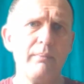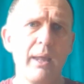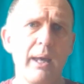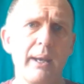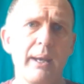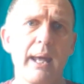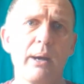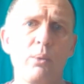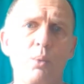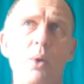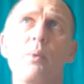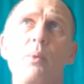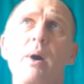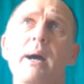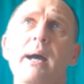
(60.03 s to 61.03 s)
Now what
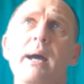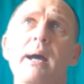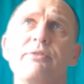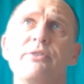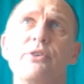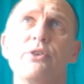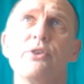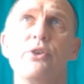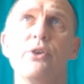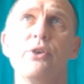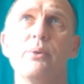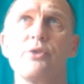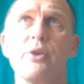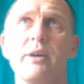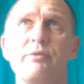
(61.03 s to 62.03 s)
I have to do
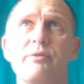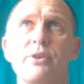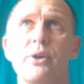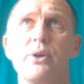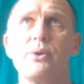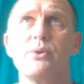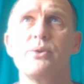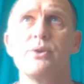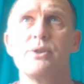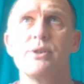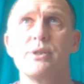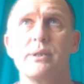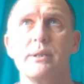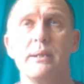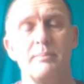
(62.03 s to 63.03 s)
is I have to go to this
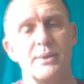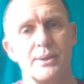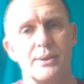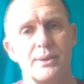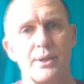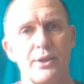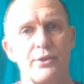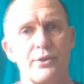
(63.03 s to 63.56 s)
ellipsis, the three